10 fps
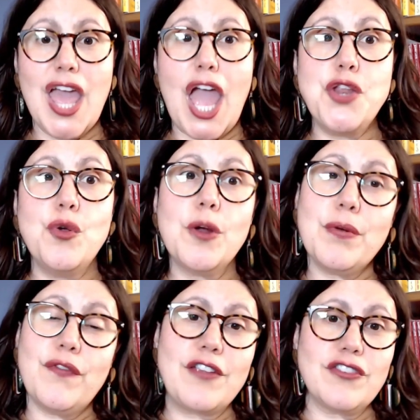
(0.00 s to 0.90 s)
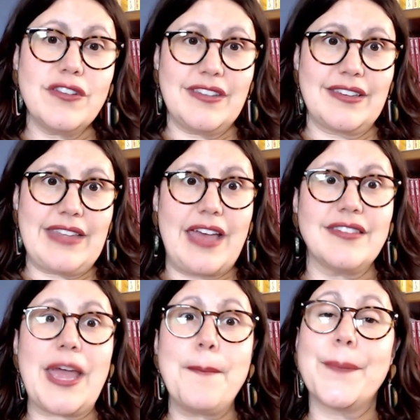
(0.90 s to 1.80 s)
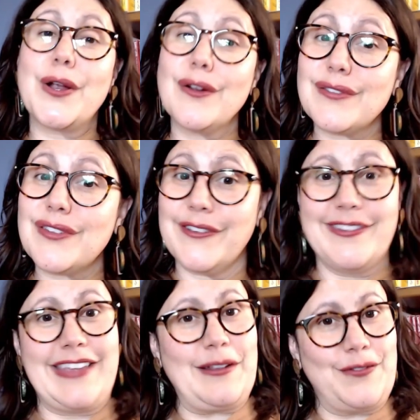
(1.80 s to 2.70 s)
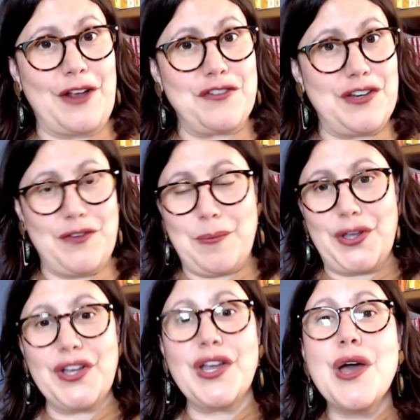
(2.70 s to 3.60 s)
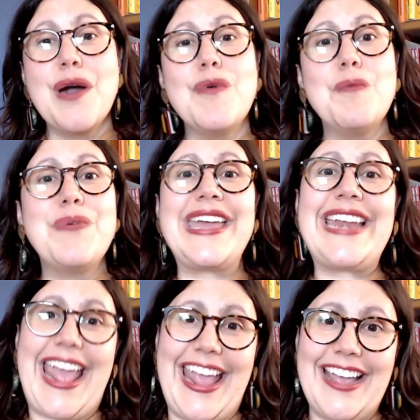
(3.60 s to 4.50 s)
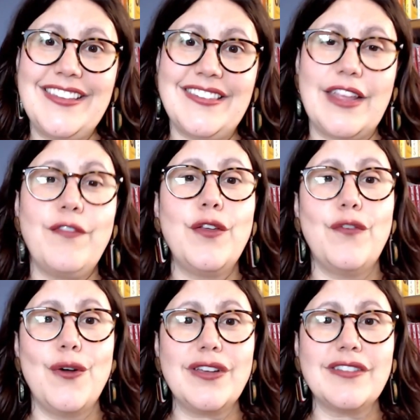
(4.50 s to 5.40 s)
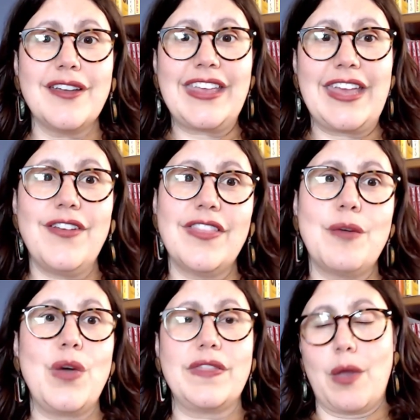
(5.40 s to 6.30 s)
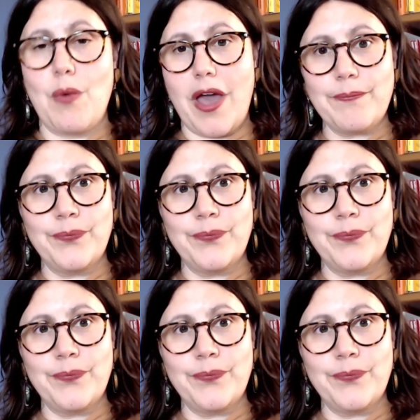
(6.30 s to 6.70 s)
and your professional success and personal satisfaction of your book will be enhanced if you focus on giving them what they want.